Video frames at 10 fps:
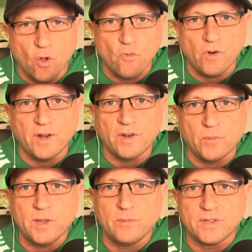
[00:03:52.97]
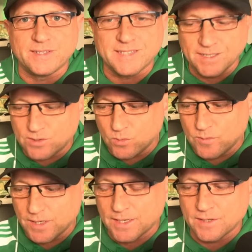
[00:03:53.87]
running away with the title.
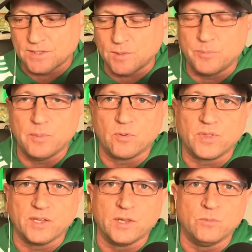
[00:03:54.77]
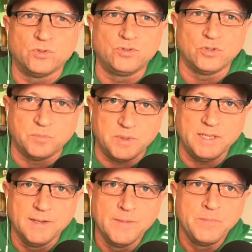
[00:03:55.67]
Some people think that we should
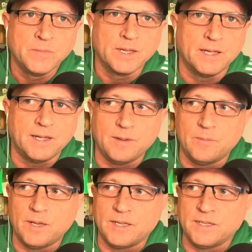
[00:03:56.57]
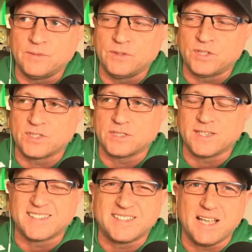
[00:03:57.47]
be. It does a
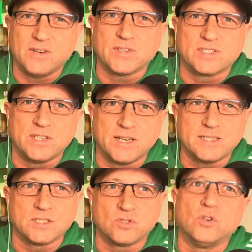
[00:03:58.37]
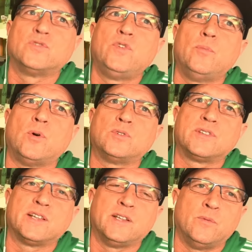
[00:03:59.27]
disservice to the rest of Scottish football to
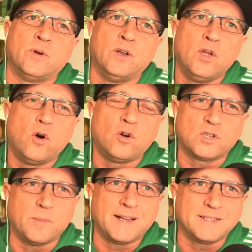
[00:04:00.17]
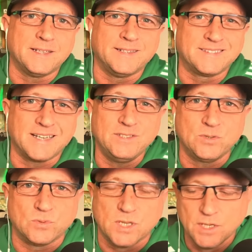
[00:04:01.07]
think that we're automatically
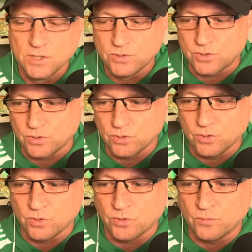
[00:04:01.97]
entitled to